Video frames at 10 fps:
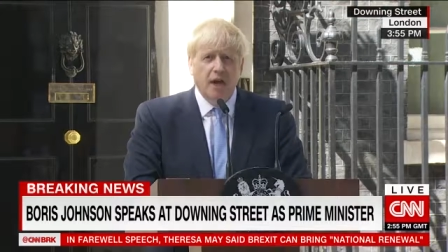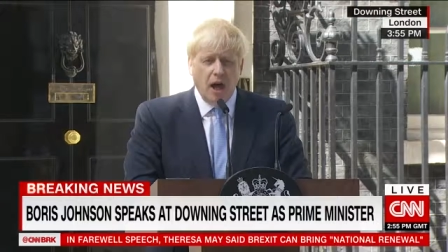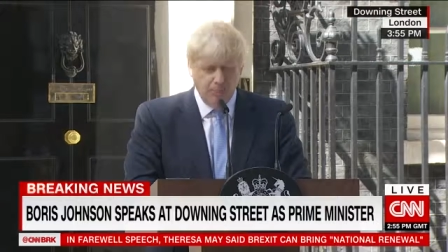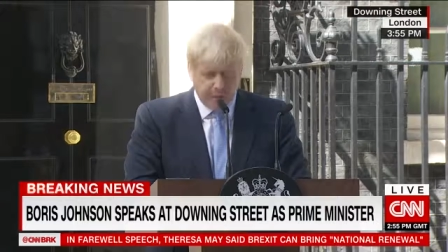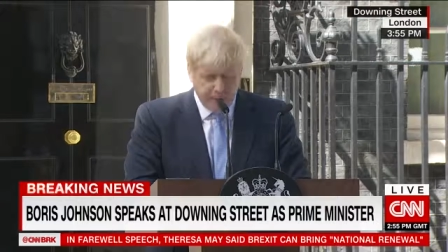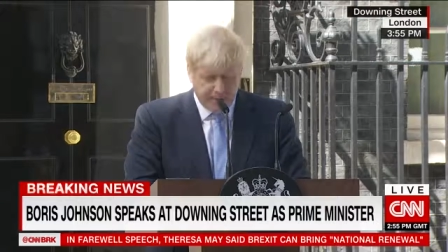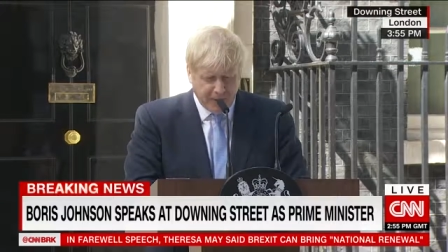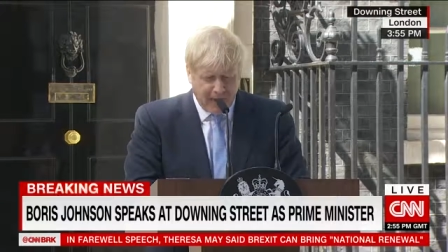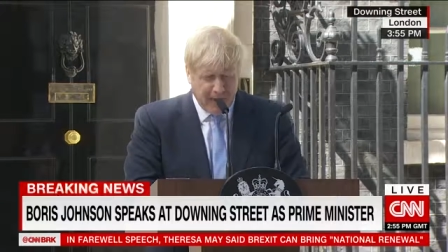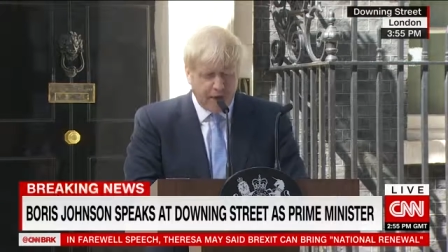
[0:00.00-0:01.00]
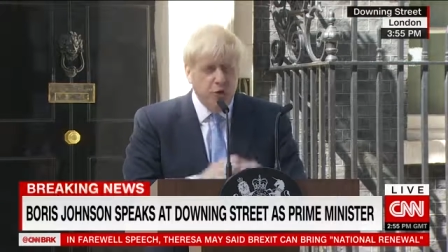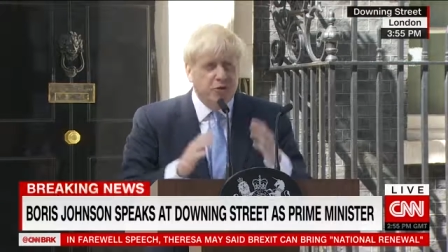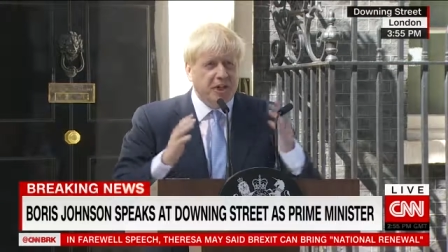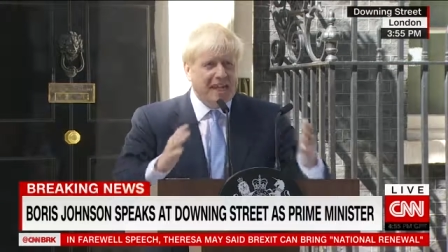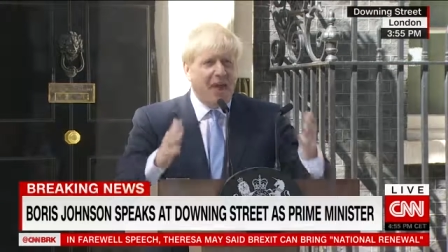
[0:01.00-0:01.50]
and blue flag, who
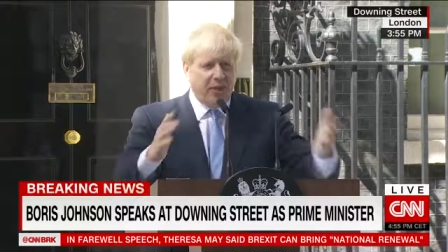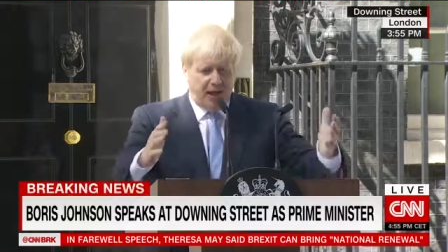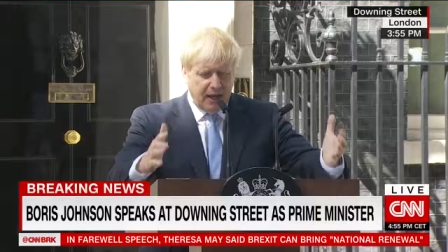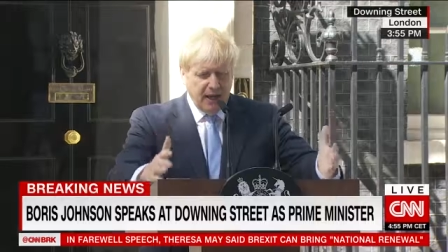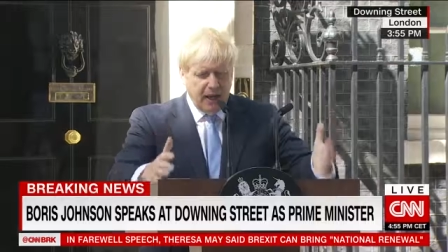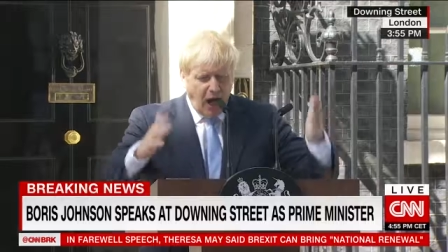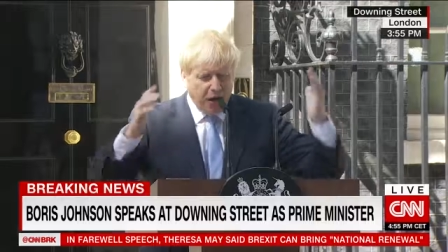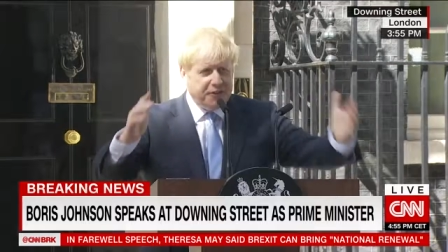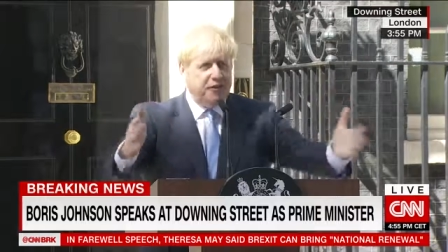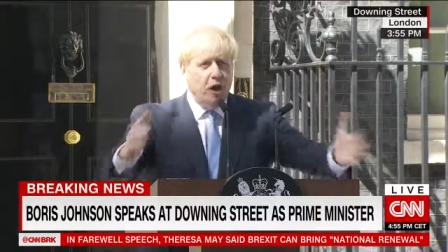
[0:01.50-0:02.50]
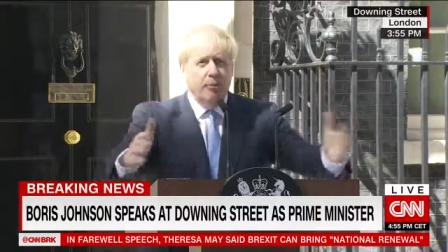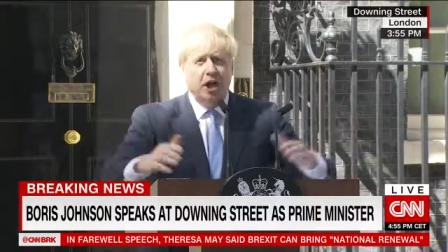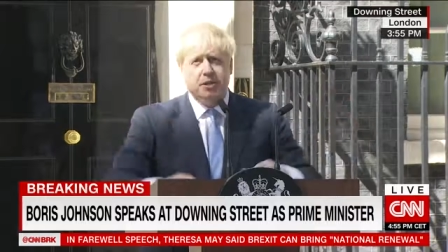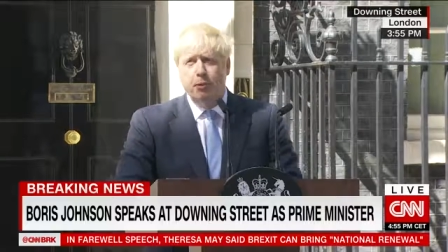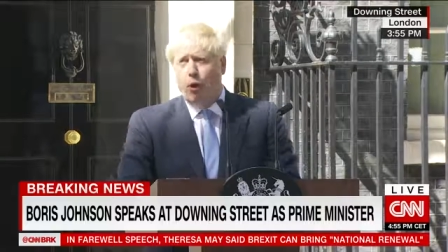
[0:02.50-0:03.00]
together are so
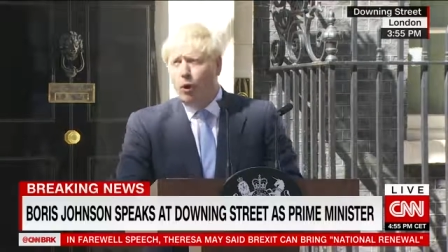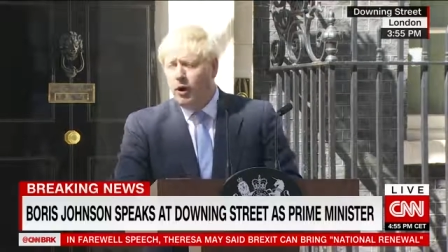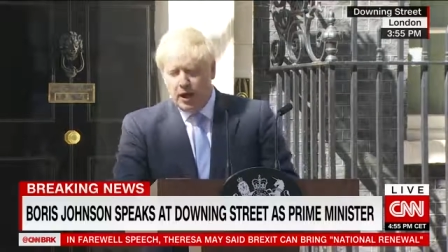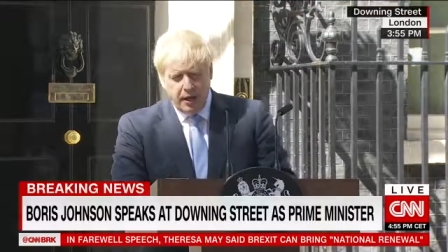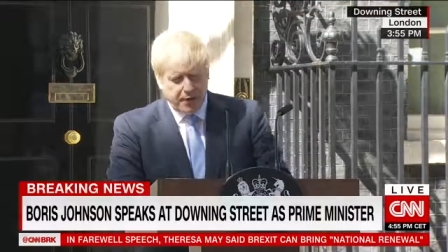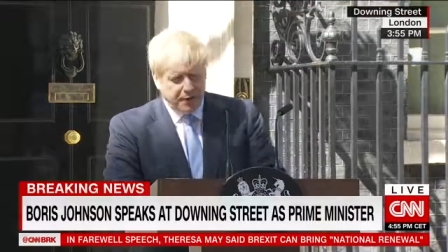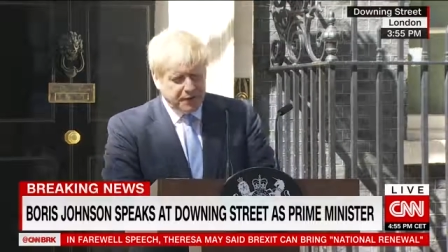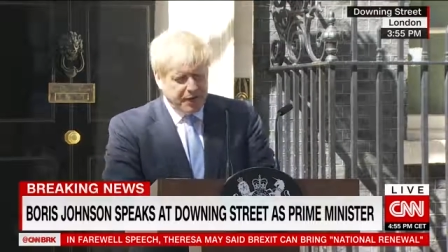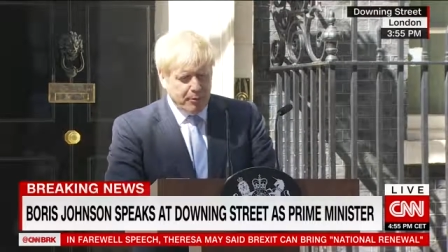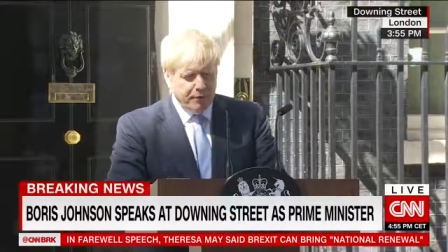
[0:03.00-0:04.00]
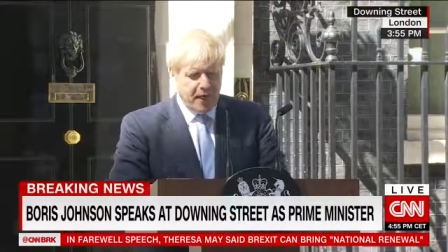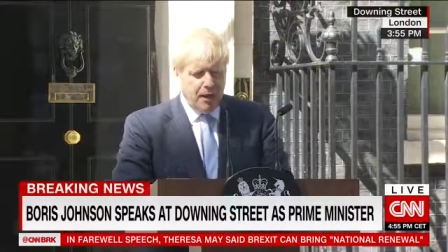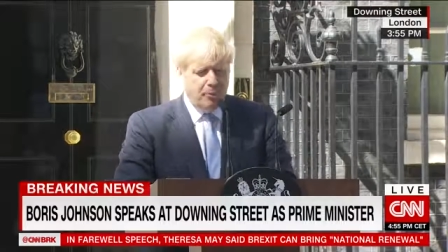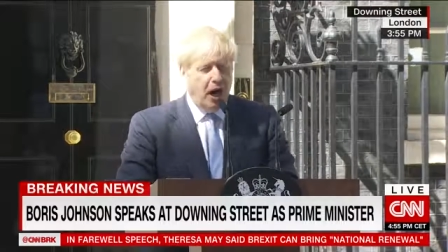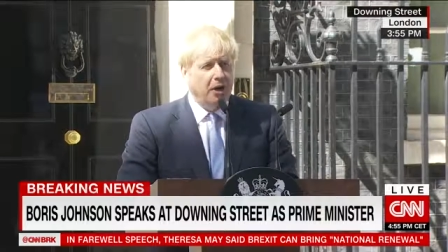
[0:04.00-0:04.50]
much more than the sum of their
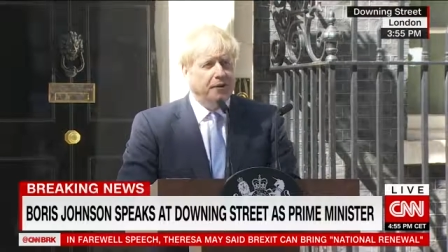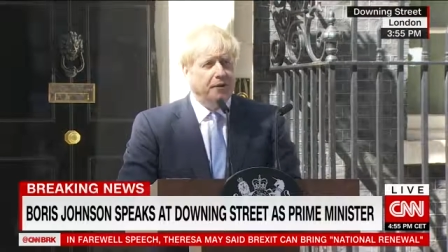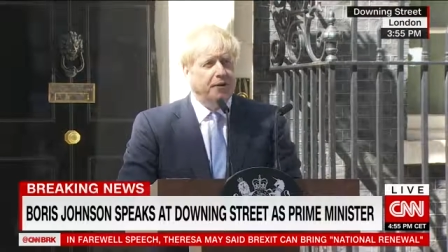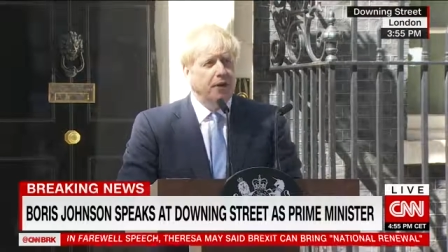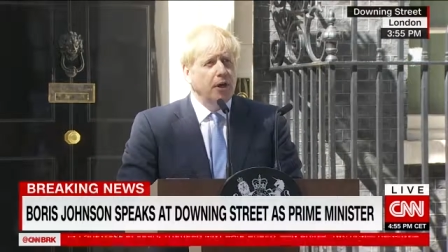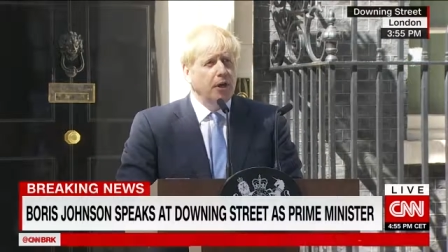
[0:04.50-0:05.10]
parts and